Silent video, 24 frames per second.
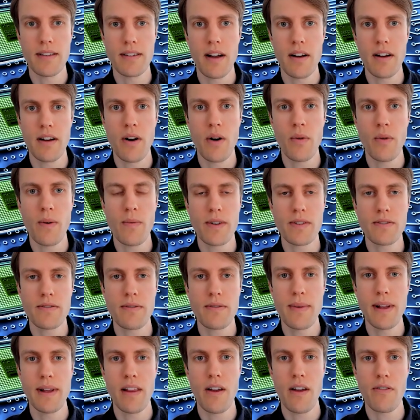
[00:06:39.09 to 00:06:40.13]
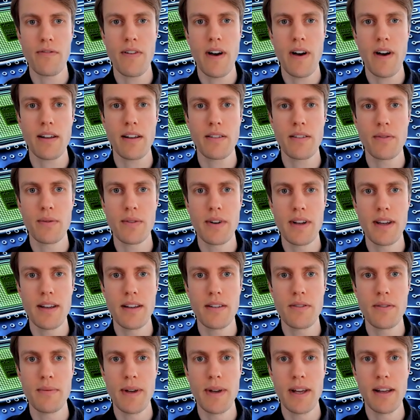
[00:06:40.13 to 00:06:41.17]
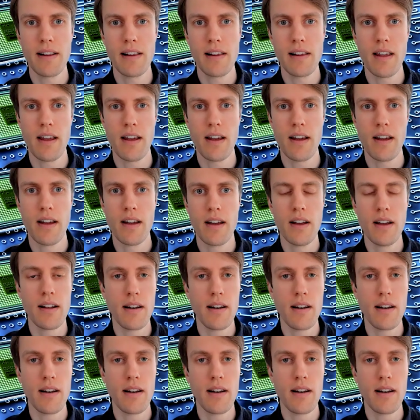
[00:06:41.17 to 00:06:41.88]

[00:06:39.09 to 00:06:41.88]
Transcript: There, no one wants to build a factory to build a